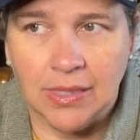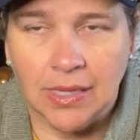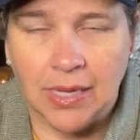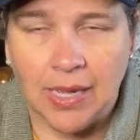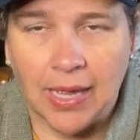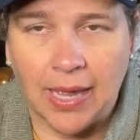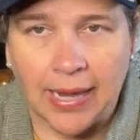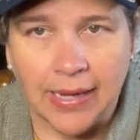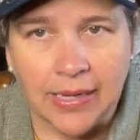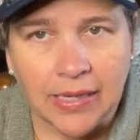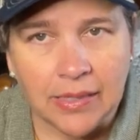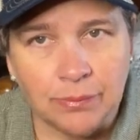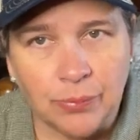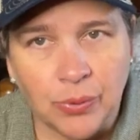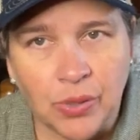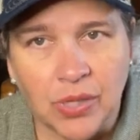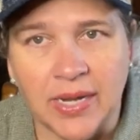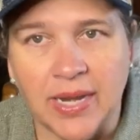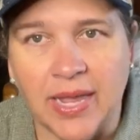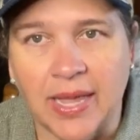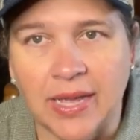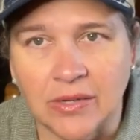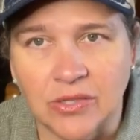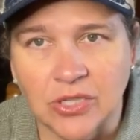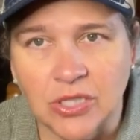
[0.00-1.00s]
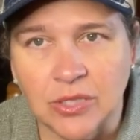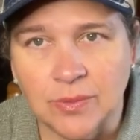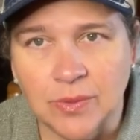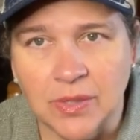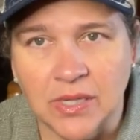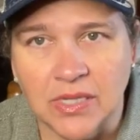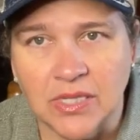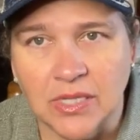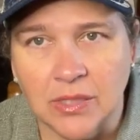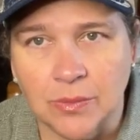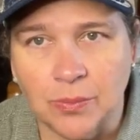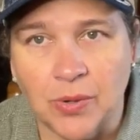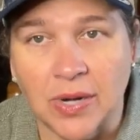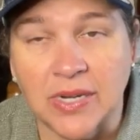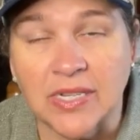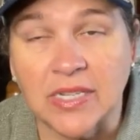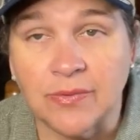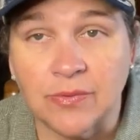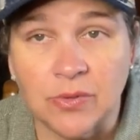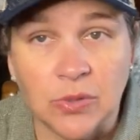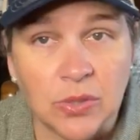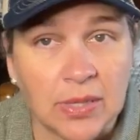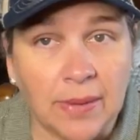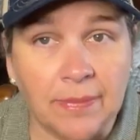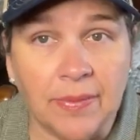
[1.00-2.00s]
I didn't put it down just because of the price. It
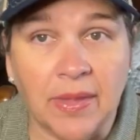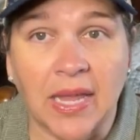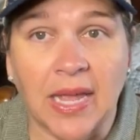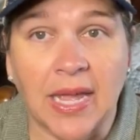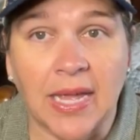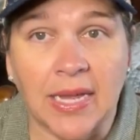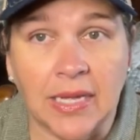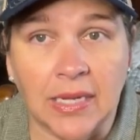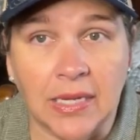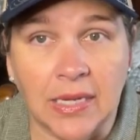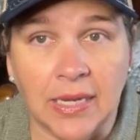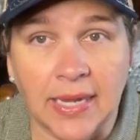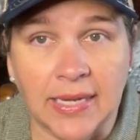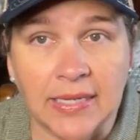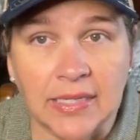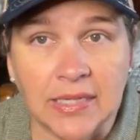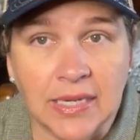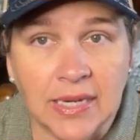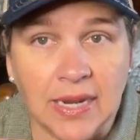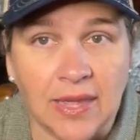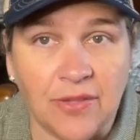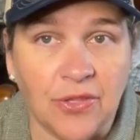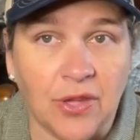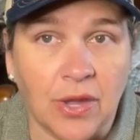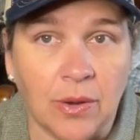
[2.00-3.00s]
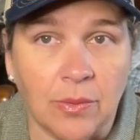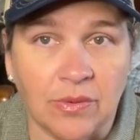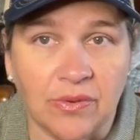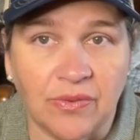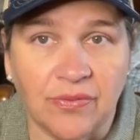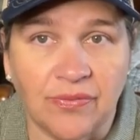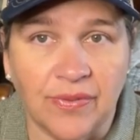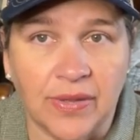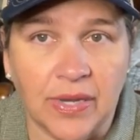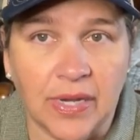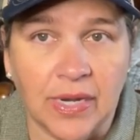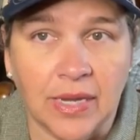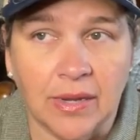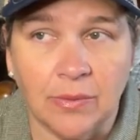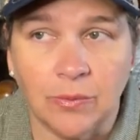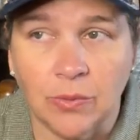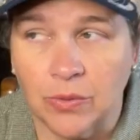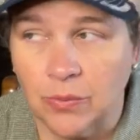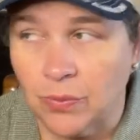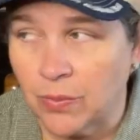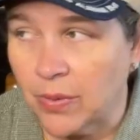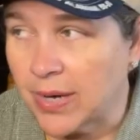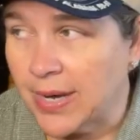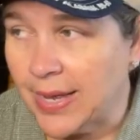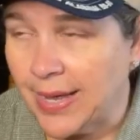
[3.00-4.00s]
was something I collected, and I thought it would fit in
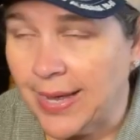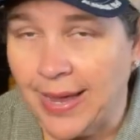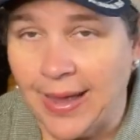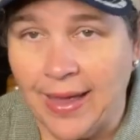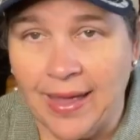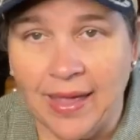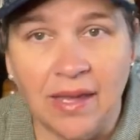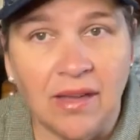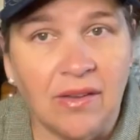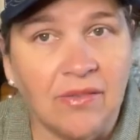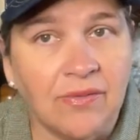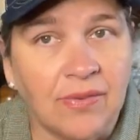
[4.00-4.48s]
with what I have.